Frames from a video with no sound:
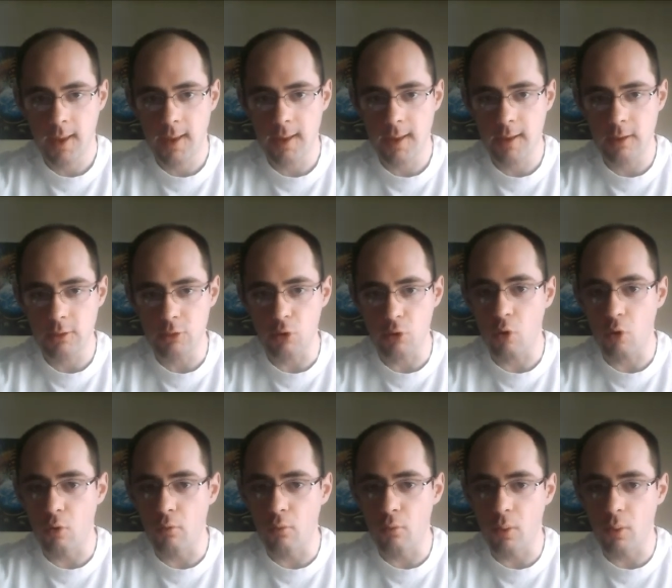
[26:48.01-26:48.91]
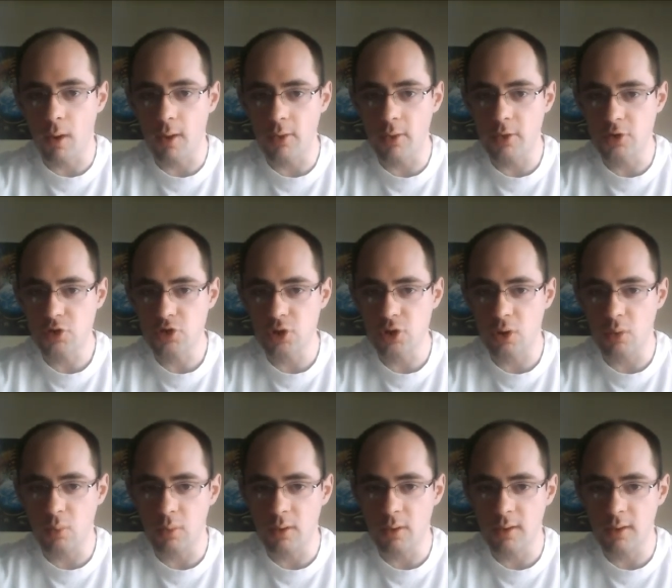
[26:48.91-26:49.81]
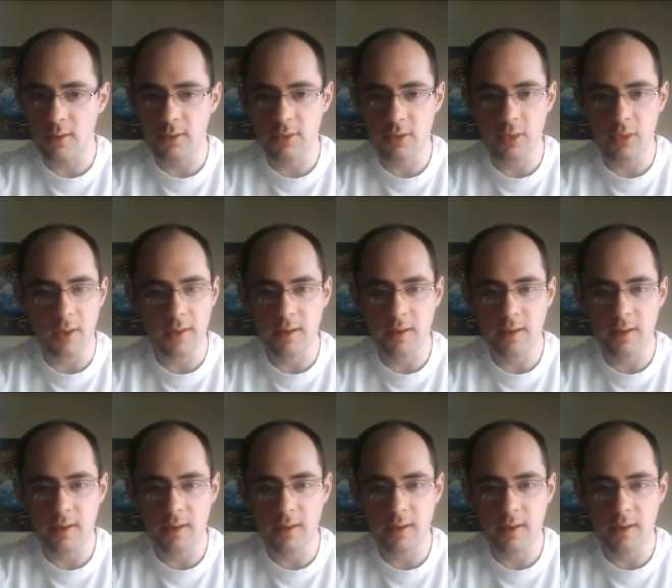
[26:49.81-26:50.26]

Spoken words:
And overall, the show was,